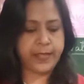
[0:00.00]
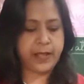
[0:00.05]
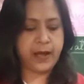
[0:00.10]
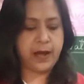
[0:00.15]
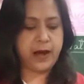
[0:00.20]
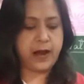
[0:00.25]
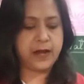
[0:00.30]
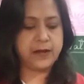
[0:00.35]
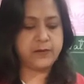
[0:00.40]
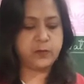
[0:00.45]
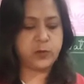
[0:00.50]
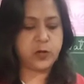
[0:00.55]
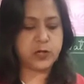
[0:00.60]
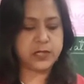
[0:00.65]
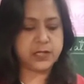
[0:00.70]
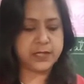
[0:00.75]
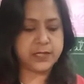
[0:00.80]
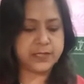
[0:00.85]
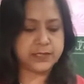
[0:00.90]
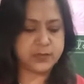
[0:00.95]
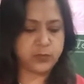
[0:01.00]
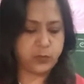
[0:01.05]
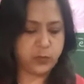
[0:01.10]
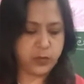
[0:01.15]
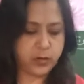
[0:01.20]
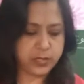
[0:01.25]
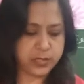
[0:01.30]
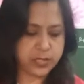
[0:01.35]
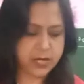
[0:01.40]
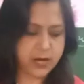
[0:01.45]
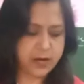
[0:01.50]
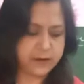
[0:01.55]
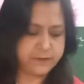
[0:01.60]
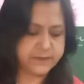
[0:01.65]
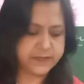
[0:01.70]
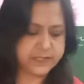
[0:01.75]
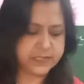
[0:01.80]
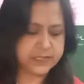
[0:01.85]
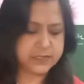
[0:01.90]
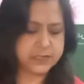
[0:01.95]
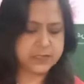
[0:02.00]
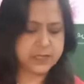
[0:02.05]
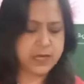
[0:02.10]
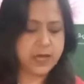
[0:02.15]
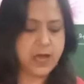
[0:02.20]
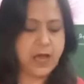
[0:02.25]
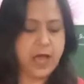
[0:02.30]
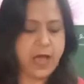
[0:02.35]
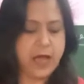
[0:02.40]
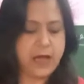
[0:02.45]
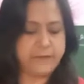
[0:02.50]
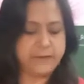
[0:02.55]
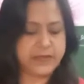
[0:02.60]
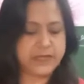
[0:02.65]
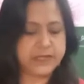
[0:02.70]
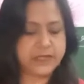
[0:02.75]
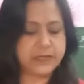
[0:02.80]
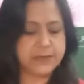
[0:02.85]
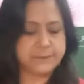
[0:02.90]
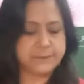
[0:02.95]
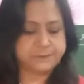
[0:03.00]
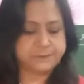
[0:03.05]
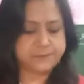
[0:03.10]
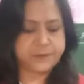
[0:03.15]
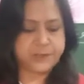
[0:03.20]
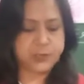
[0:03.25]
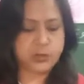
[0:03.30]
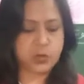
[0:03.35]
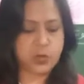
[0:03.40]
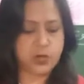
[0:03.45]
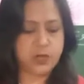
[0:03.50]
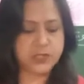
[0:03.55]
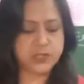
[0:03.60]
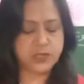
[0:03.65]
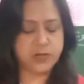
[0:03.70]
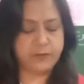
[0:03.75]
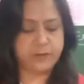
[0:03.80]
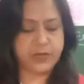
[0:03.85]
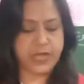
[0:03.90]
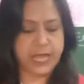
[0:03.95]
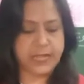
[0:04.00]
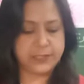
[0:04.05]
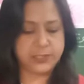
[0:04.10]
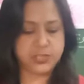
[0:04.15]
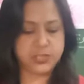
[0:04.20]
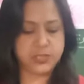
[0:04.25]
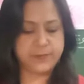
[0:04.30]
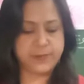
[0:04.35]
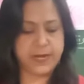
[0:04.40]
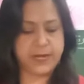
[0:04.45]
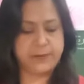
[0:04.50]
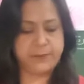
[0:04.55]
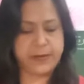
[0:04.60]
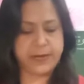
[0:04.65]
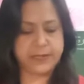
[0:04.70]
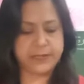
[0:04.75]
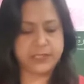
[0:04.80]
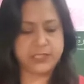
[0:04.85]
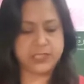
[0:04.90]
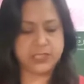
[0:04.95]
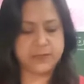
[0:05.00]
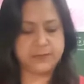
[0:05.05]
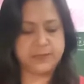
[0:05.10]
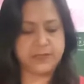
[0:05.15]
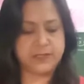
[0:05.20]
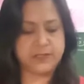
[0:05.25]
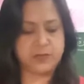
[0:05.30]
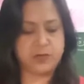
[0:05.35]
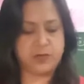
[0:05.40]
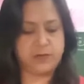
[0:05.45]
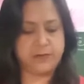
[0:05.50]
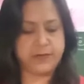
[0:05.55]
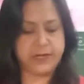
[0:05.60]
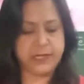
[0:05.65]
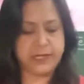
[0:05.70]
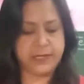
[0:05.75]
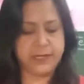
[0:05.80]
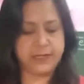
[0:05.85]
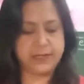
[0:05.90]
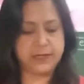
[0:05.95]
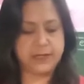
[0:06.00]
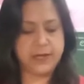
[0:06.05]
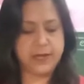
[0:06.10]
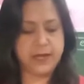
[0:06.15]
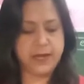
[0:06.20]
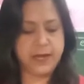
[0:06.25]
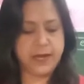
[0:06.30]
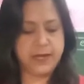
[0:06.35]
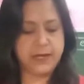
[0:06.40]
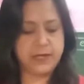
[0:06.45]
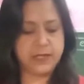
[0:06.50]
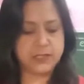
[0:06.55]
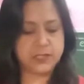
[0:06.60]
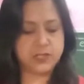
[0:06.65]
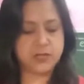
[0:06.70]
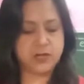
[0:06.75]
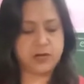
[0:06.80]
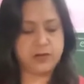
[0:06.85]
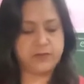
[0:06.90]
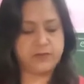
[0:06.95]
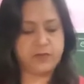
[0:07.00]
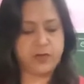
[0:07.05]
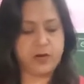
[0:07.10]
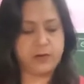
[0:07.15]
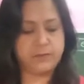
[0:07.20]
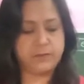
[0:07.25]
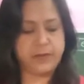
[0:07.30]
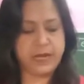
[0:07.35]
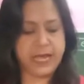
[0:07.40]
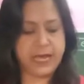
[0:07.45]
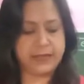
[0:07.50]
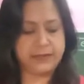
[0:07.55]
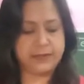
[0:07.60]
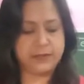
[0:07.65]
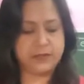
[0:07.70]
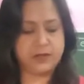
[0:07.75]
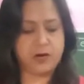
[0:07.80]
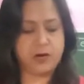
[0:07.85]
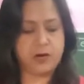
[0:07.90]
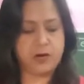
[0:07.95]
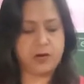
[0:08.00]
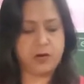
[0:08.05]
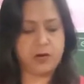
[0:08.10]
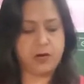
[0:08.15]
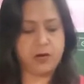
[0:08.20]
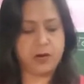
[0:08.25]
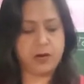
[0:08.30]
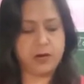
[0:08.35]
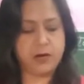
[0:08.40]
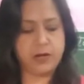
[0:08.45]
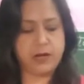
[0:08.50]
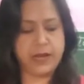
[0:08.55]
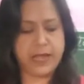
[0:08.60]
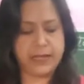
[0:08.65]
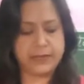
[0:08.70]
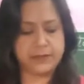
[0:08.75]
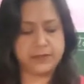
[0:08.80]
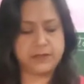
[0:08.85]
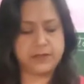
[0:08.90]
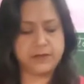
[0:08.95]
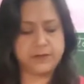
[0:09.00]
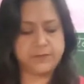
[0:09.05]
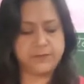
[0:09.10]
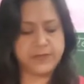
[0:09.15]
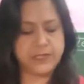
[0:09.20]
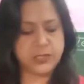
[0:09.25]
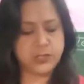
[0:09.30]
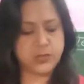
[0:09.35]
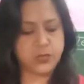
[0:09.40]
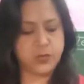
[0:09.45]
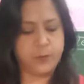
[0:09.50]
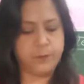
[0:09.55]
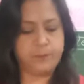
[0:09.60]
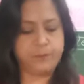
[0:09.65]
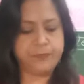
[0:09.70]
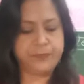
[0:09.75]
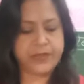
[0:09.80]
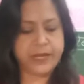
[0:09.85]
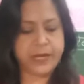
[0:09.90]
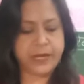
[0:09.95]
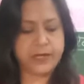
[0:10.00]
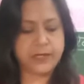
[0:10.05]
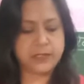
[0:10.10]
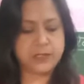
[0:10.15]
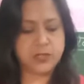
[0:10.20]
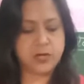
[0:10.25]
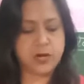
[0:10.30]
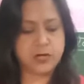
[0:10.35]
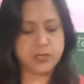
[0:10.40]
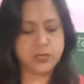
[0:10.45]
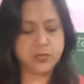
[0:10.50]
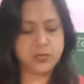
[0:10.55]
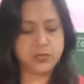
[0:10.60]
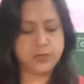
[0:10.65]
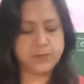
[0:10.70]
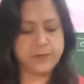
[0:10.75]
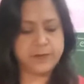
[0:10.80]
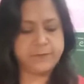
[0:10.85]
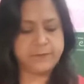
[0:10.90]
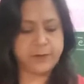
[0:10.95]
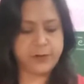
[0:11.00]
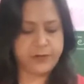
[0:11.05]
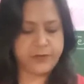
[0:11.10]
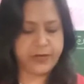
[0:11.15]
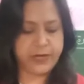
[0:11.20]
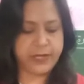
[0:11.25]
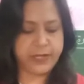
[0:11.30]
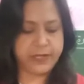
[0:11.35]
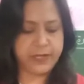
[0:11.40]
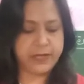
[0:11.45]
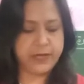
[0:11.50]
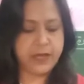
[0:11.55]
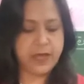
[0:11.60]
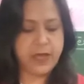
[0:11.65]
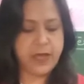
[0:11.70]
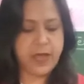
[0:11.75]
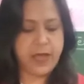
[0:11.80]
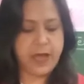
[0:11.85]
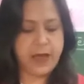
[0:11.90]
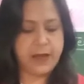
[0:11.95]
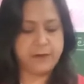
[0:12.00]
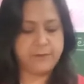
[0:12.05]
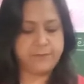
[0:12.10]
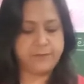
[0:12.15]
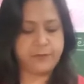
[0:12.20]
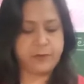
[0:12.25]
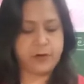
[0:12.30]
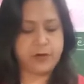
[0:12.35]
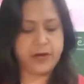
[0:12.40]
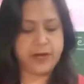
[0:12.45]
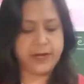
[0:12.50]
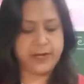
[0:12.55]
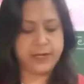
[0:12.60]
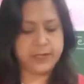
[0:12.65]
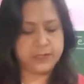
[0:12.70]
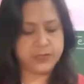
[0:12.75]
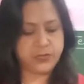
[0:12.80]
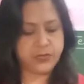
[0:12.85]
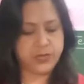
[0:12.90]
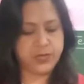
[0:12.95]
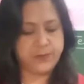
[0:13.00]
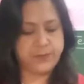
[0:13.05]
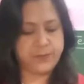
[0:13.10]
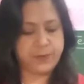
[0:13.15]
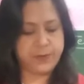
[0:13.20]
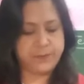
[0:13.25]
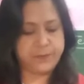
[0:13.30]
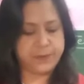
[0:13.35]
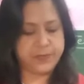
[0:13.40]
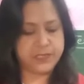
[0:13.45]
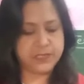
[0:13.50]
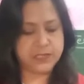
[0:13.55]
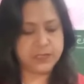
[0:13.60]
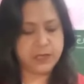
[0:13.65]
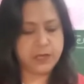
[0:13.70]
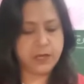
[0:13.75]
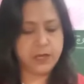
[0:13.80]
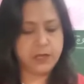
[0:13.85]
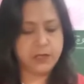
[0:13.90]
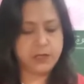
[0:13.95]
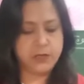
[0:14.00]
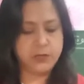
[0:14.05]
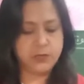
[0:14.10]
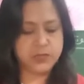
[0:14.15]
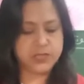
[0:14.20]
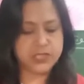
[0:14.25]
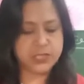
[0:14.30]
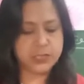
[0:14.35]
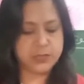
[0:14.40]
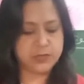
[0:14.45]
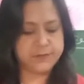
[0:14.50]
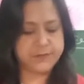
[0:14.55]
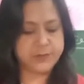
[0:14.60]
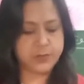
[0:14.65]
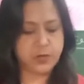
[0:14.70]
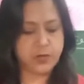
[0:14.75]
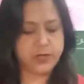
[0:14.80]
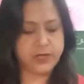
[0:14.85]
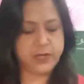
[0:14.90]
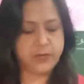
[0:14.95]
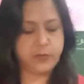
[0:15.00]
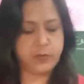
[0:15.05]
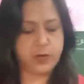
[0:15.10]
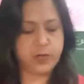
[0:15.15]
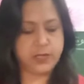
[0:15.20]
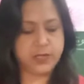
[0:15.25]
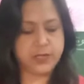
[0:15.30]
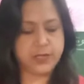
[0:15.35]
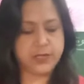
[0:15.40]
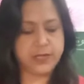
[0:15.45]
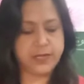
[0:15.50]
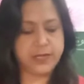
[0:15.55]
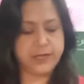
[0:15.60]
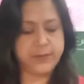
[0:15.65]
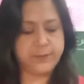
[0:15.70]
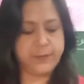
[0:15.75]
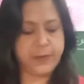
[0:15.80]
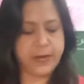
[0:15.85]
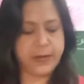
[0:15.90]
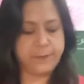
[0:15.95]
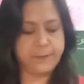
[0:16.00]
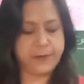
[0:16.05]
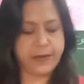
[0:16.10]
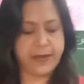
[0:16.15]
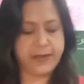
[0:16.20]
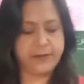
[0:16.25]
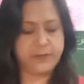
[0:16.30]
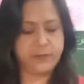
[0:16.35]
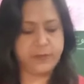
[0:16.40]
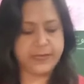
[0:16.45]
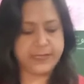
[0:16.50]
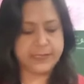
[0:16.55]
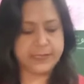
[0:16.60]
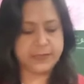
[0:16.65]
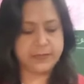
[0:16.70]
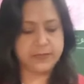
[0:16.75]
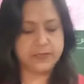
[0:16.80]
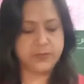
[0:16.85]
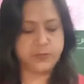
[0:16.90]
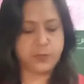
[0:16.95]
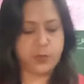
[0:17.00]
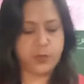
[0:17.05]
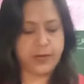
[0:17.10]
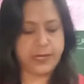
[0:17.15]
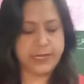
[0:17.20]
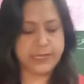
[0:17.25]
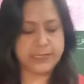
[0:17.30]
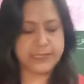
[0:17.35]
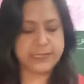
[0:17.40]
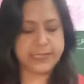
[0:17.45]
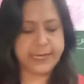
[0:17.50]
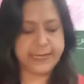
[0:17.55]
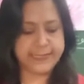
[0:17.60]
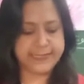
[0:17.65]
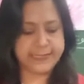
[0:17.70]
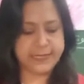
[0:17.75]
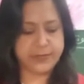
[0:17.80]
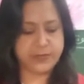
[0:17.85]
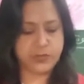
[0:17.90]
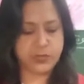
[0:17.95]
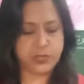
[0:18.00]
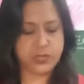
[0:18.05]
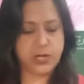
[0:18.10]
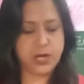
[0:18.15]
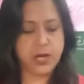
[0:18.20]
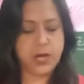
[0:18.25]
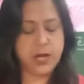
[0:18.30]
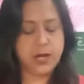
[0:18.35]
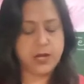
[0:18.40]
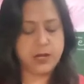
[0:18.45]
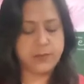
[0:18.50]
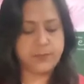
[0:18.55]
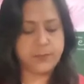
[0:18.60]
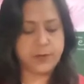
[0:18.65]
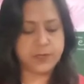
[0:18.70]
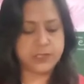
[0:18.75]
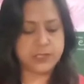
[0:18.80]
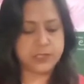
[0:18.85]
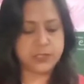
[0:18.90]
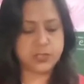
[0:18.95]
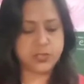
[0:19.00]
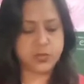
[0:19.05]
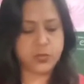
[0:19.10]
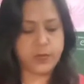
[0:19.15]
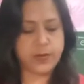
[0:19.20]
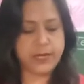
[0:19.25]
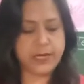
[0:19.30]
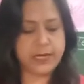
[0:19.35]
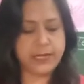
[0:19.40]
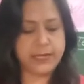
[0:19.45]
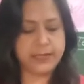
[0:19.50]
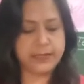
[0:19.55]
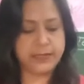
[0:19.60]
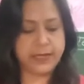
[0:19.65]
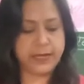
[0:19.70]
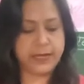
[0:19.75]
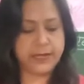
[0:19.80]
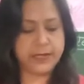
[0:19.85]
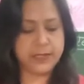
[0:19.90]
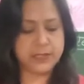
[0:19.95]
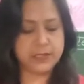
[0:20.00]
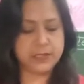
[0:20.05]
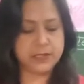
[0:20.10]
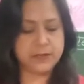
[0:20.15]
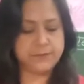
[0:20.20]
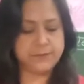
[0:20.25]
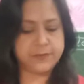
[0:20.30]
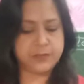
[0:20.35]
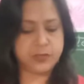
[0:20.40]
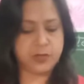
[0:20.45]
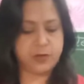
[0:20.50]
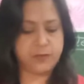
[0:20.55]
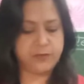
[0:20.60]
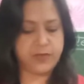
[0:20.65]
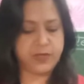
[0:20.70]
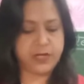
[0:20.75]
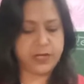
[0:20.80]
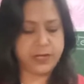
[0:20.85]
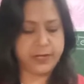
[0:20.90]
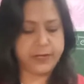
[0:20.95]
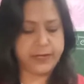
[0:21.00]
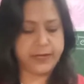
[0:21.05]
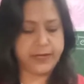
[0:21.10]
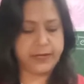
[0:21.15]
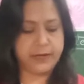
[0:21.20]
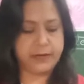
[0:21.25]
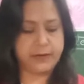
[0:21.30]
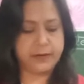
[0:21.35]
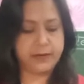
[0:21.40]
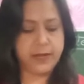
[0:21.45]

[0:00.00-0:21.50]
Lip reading: Hard water is the water harvest having salts of calcium and magnesium dissolved in it. It does not form lather with soap. It is not suitable for drinking and for industrial purpose. Usage of salty water in pipeline, vessels, boilers, etc. deposits soil in the inner surface of the container.